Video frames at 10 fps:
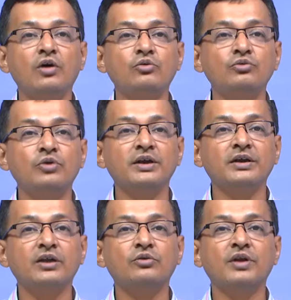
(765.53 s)
do I
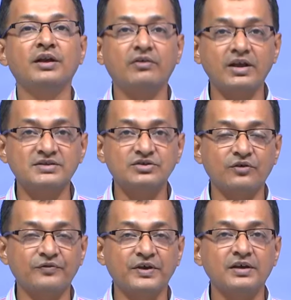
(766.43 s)
calculate trust
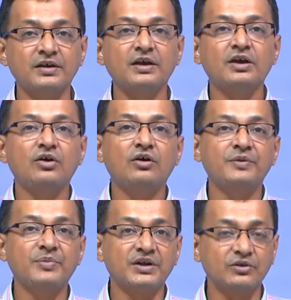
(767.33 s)
of a
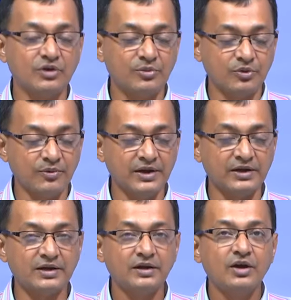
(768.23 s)
particular
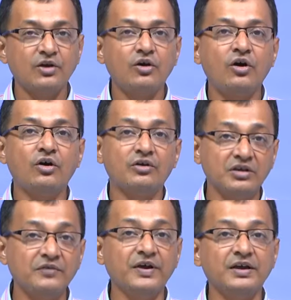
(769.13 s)
provider, or
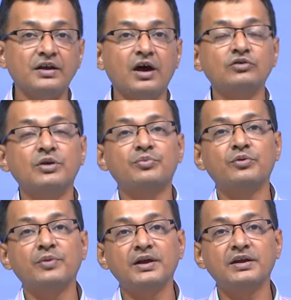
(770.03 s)
even how the
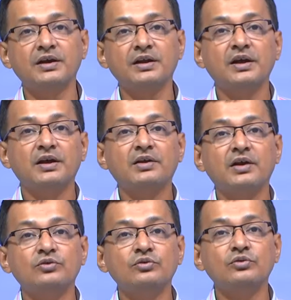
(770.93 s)
provider try
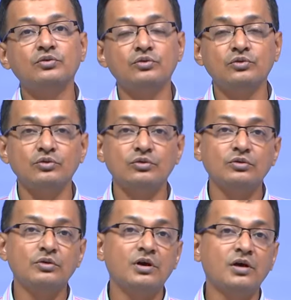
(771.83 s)

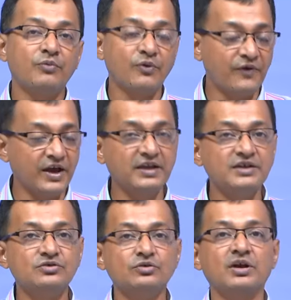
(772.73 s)
to profile his
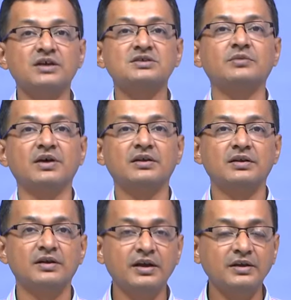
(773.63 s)
own customer,
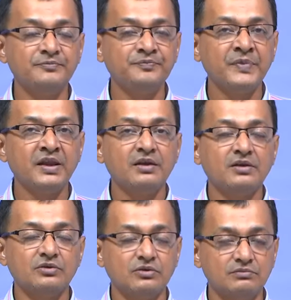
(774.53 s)
right.
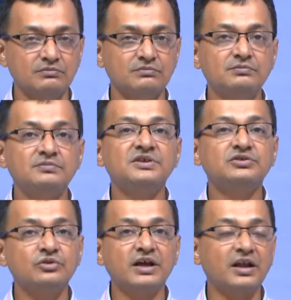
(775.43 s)

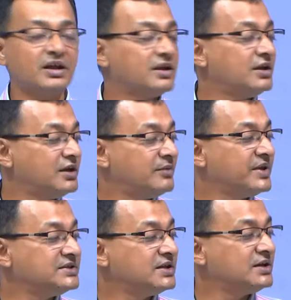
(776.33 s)
So, there are
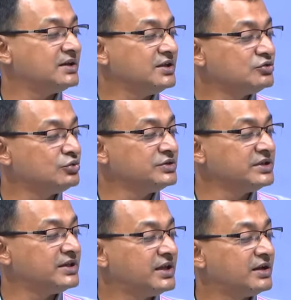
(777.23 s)
major issues
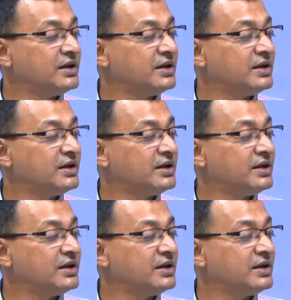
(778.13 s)
in there.